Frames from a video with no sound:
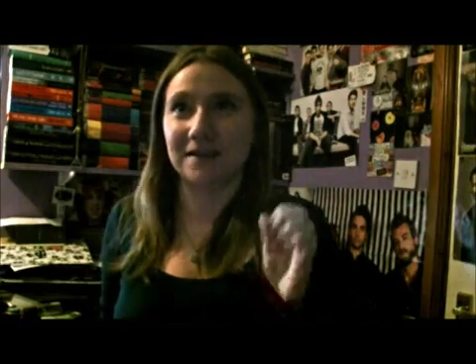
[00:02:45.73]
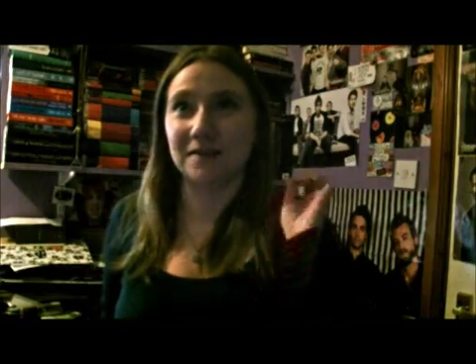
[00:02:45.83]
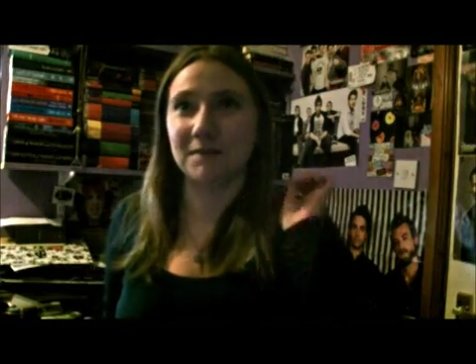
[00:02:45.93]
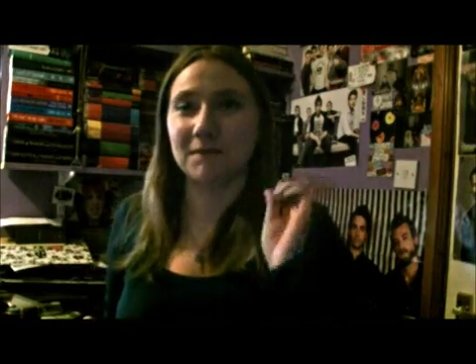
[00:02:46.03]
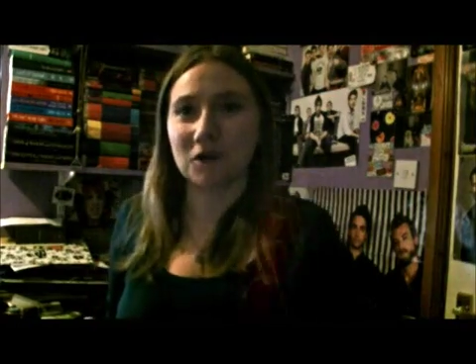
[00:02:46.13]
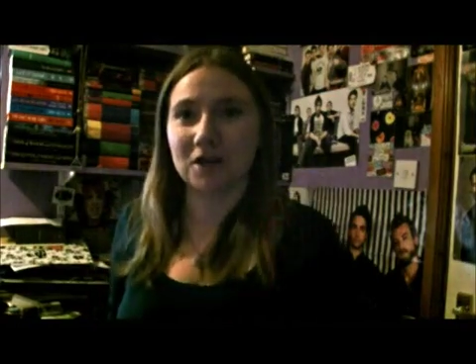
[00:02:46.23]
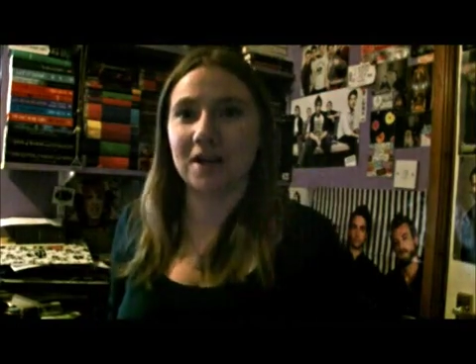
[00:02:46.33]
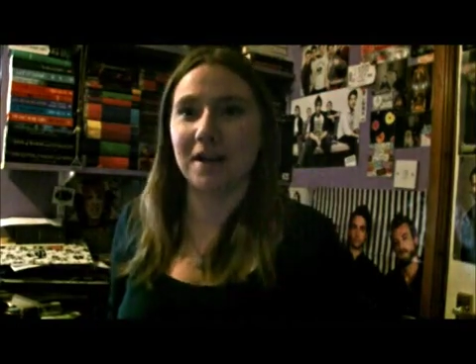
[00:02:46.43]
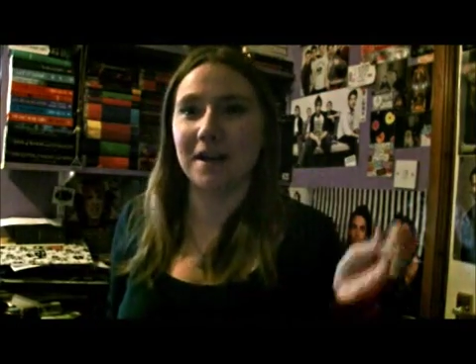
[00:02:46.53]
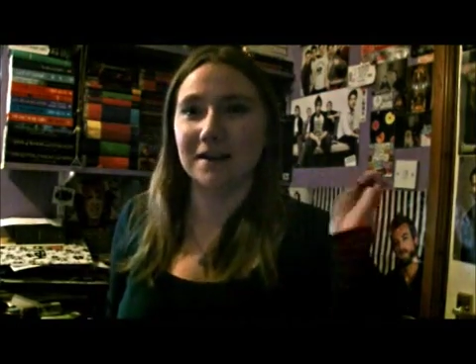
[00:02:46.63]
It's
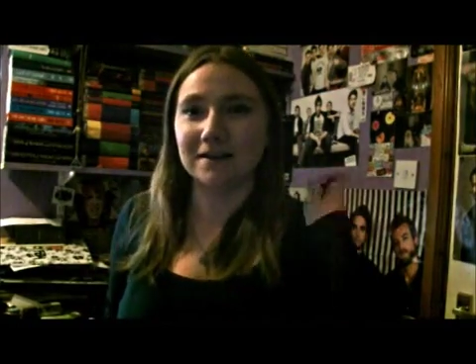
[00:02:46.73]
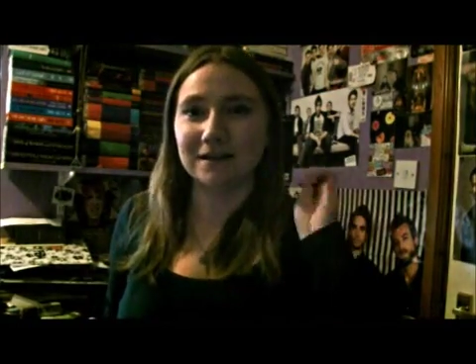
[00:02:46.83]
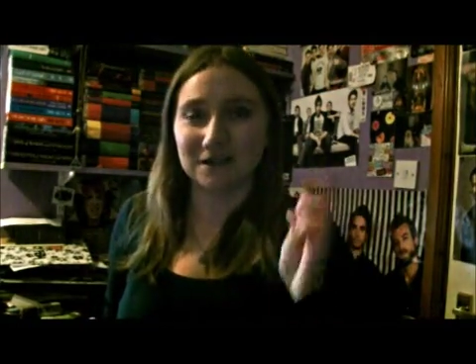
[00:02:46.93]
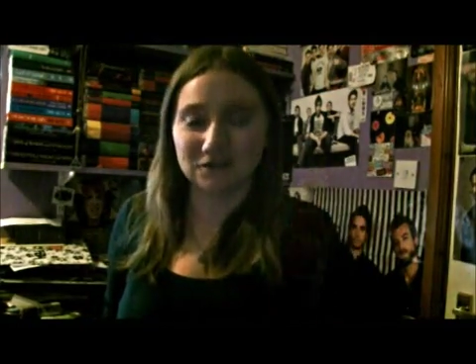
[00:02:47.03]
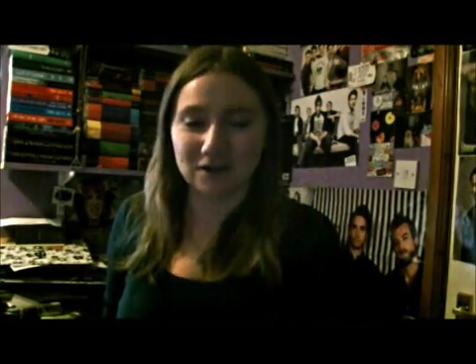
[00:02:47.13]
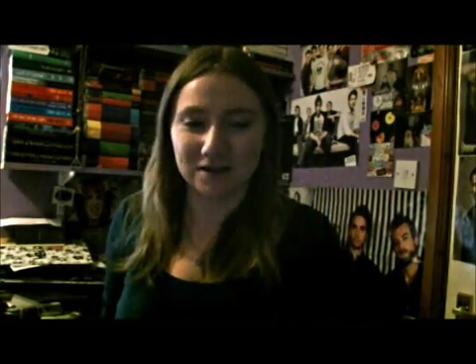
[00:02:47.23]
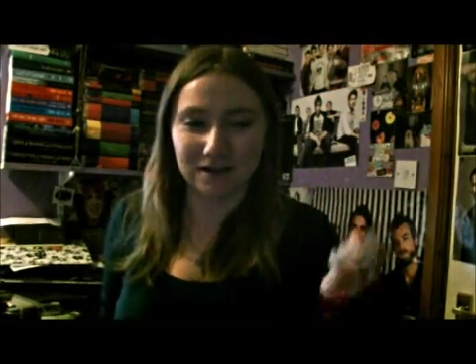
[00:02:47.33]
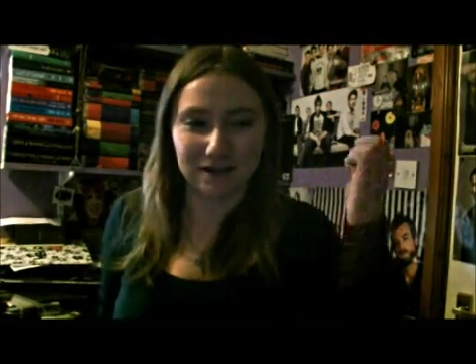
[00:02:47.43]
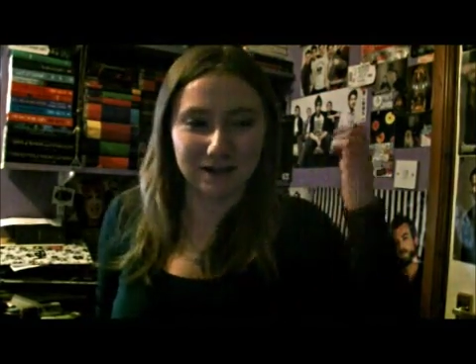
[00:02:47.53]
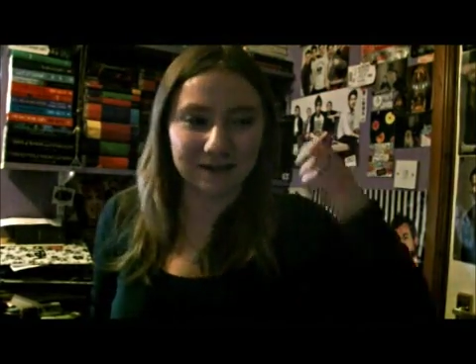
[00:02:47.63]
funny, it's
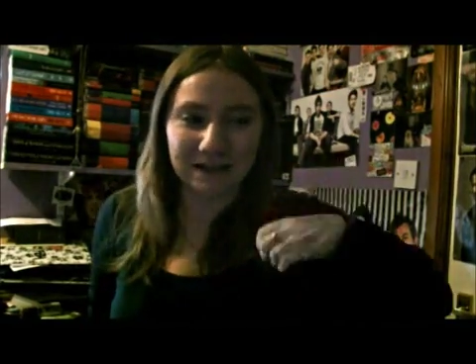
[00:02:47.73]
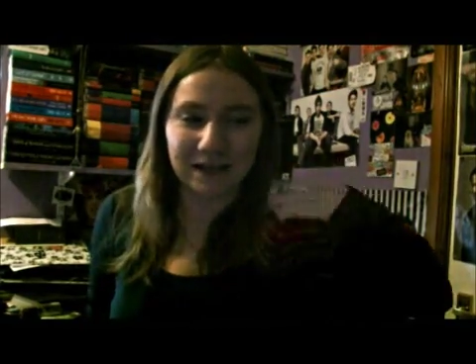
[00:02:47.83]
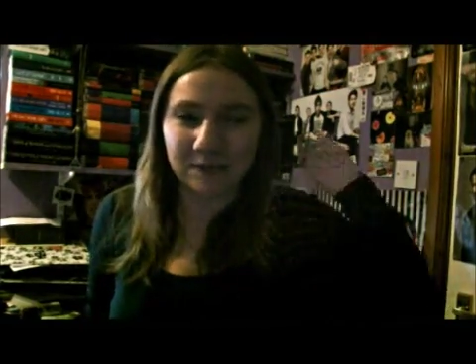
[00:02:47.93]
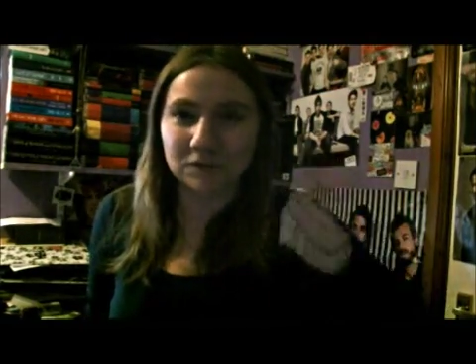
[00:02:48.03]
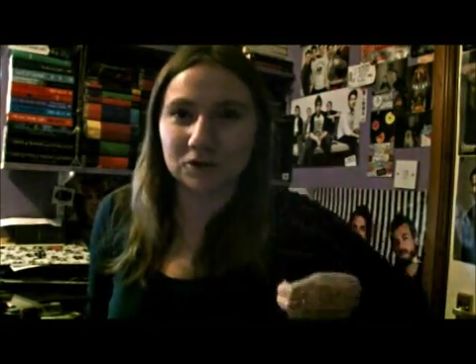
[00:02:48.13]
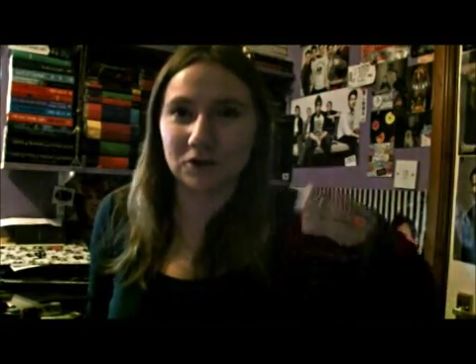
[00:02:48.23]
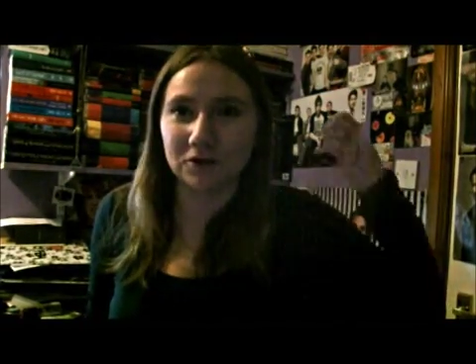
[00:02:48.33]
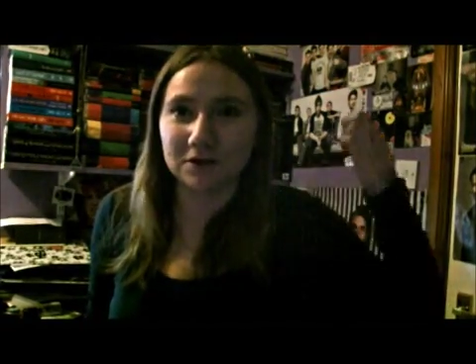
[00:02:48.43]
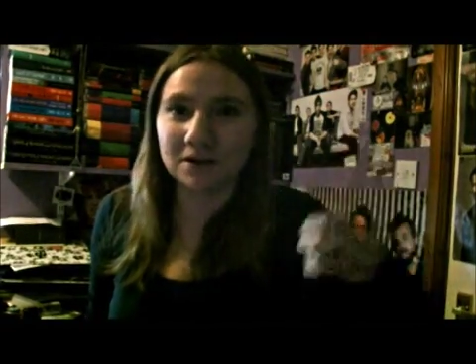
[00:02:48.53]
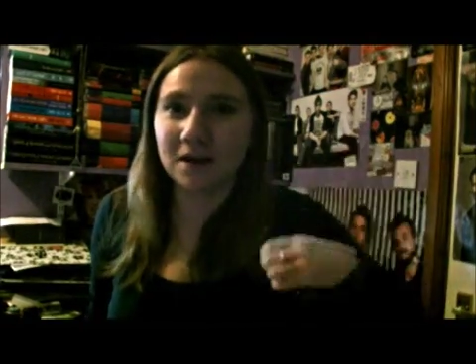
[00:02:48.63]
interesting, it keeps you